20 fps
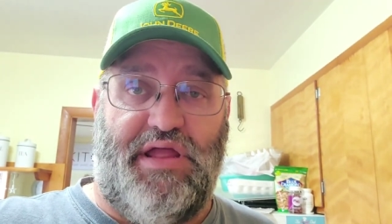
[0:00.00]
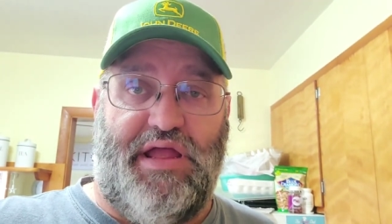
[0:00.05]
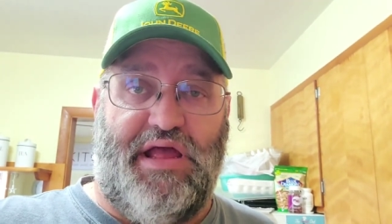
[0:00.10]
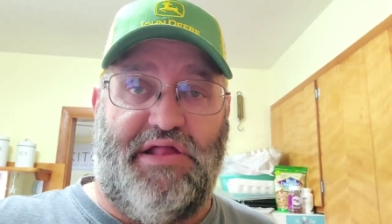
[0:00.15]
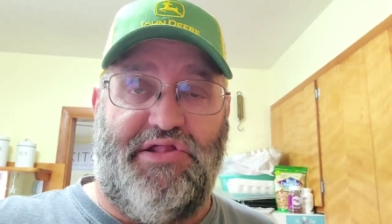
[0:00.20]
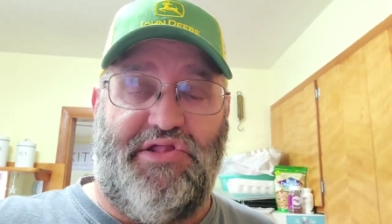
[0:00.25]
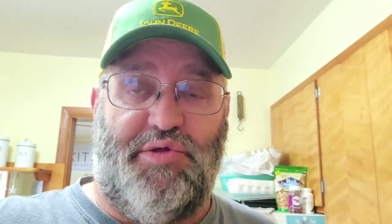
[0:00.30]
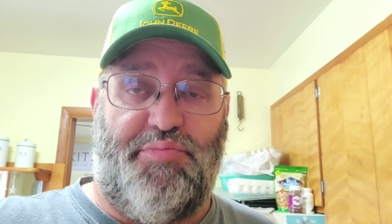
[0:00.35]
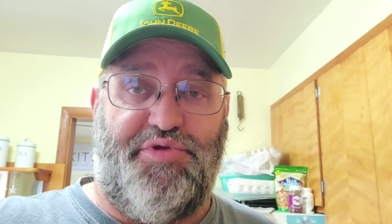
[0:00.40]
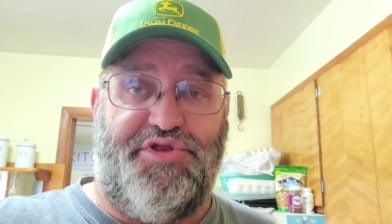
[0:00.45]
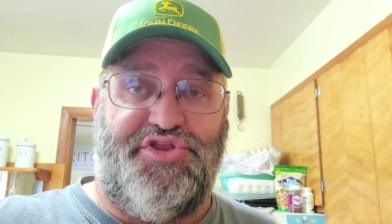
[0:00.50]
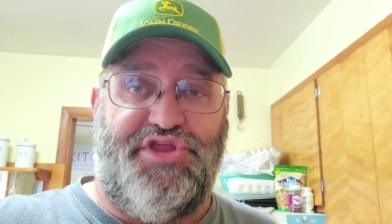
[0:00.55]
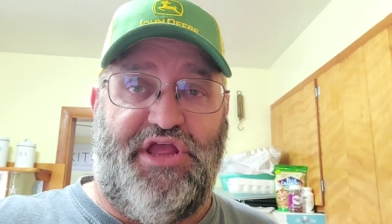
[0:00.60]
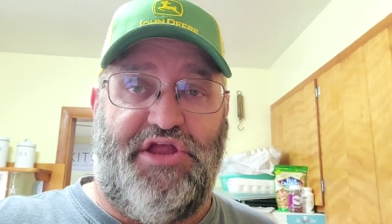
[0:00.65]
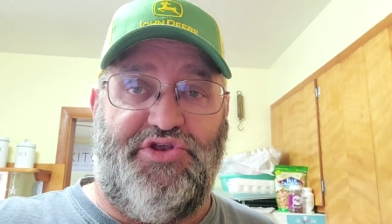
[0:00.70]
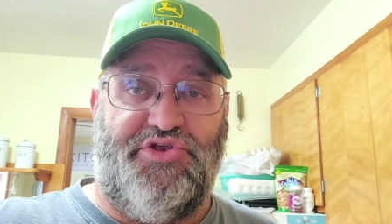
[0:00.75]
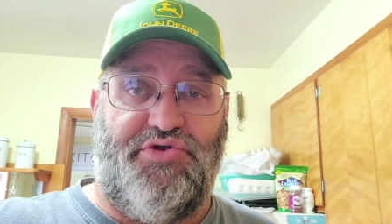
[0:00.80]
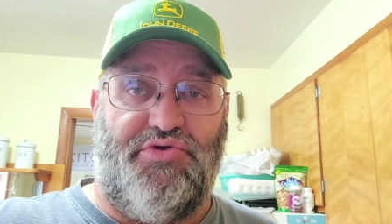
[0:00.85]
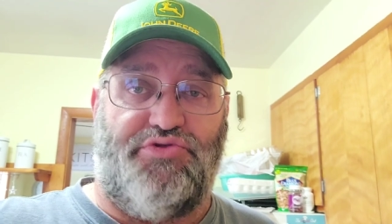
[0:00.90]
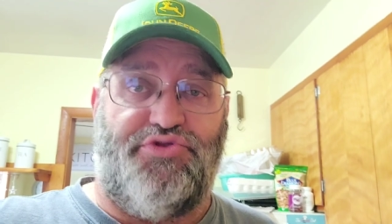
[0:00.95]
has the
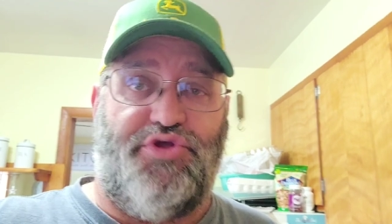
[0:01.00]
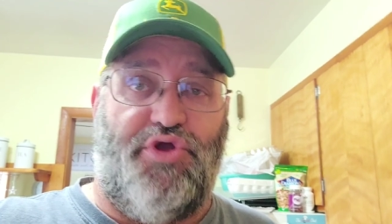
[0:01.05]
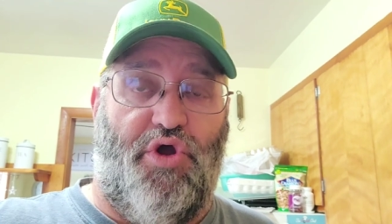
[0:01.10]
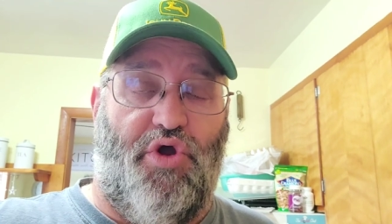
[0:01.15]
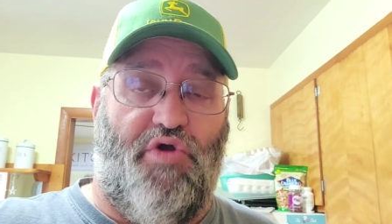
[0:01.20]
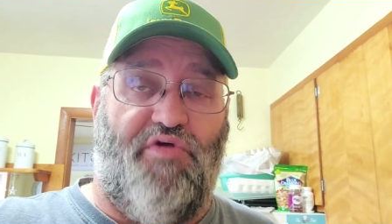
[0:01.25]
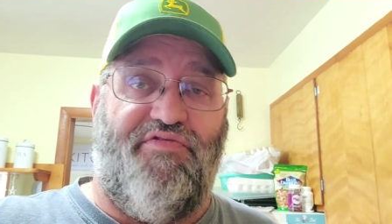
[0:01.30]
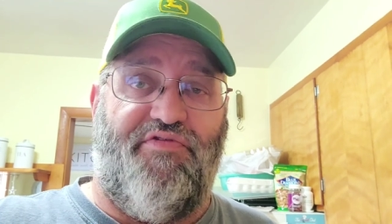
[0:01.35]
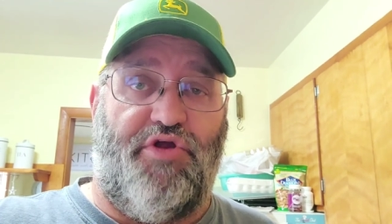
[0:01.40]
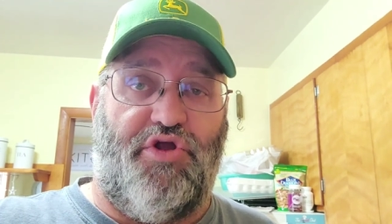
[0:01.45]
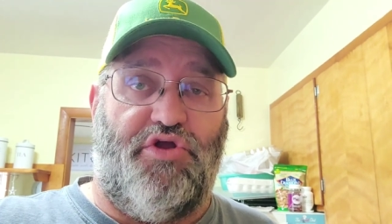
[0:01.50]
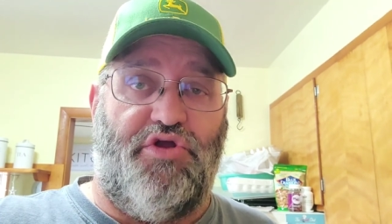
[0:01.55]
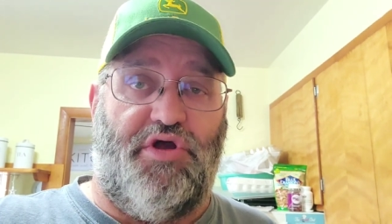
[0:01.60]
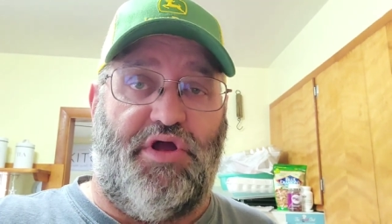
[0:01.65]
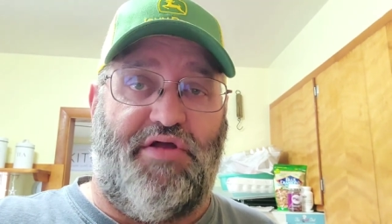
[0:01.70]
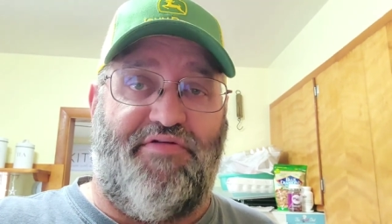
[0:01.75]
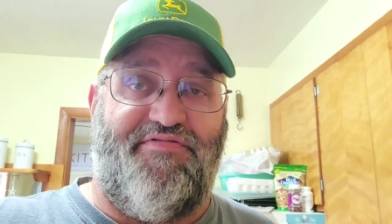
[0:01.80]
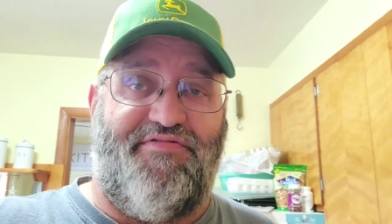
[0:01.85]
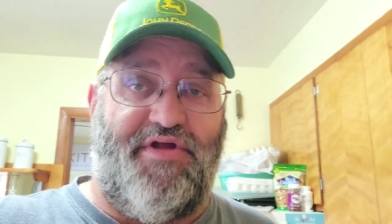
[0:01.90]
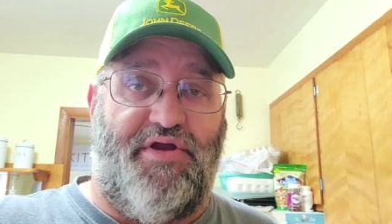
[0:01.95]
potential to
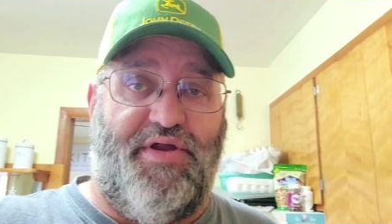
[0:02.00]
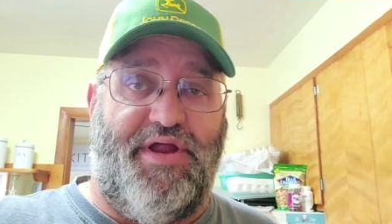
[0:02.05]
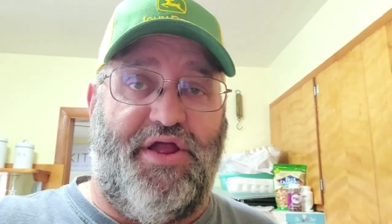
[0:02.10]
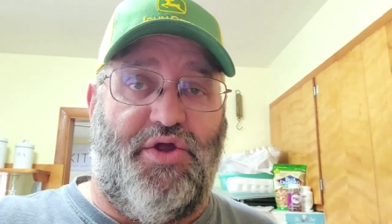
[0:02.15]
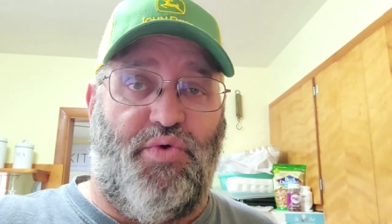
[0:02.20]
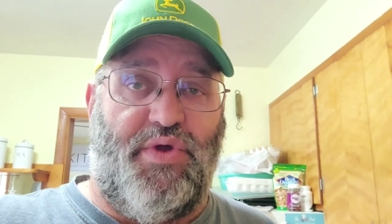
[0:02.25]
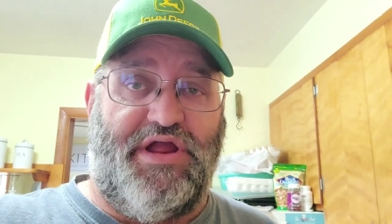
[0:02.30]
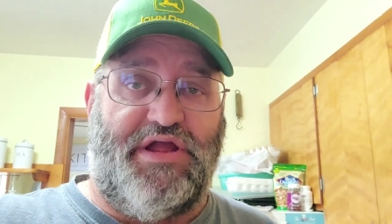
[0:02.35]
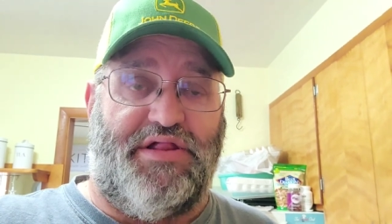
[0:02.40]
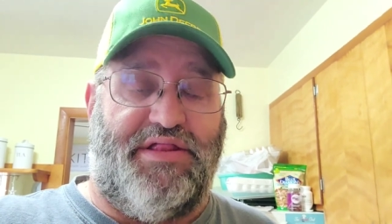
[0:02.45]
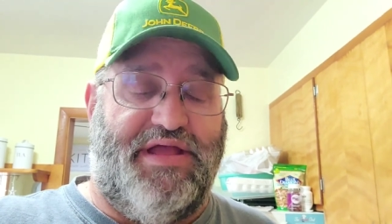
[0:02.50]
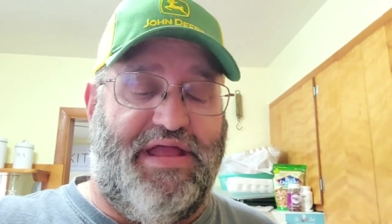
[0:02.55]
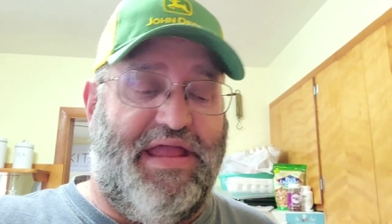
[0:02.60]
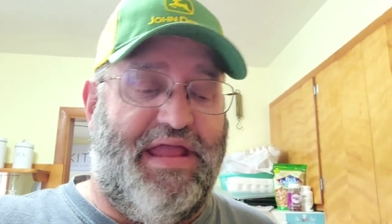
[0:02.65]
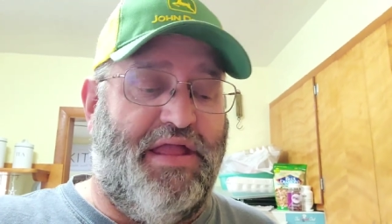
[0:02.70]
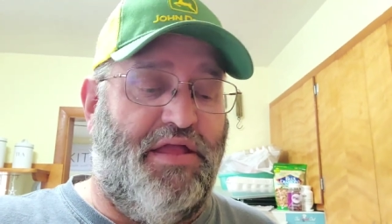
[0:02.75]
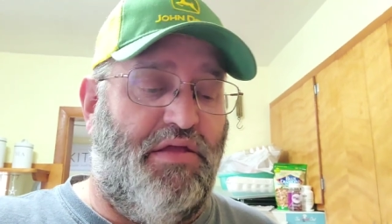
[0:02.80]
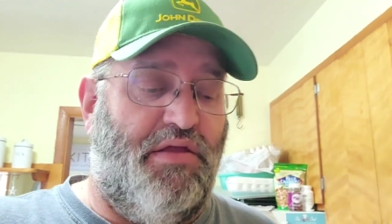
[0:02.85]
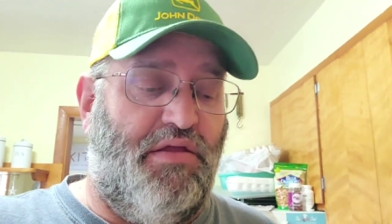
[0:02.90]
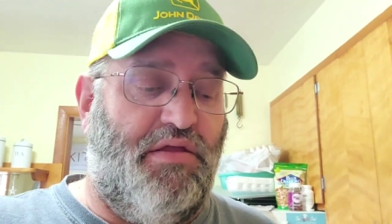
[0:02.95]
overcook very
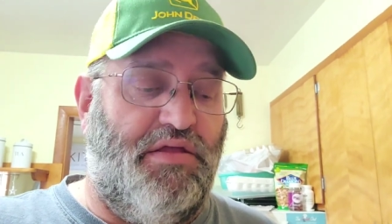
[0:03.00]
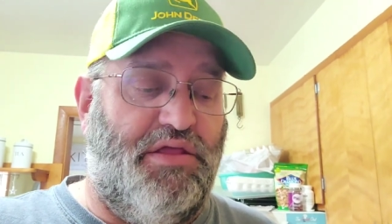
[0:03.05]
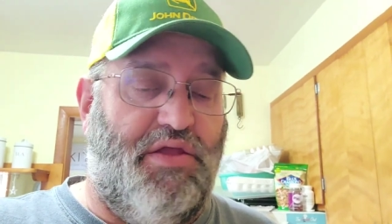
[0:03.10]
quickly,